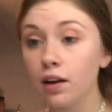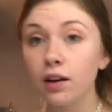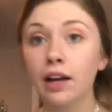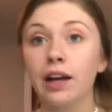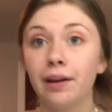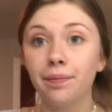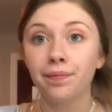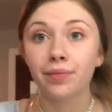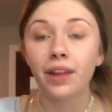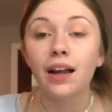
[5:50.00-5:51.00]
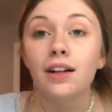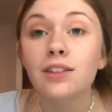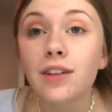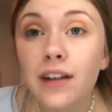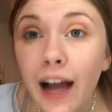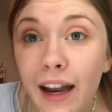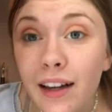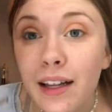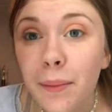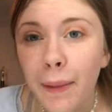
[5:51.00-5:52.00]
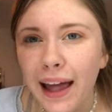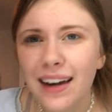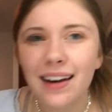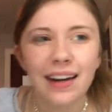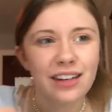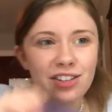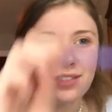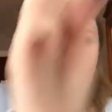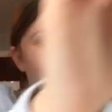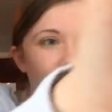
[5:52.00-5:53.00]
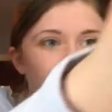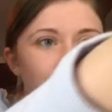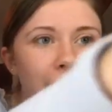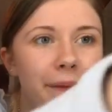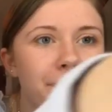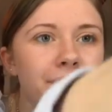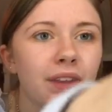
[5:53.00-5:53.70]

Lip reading: Okay, so it kind of like matted it just a little bit,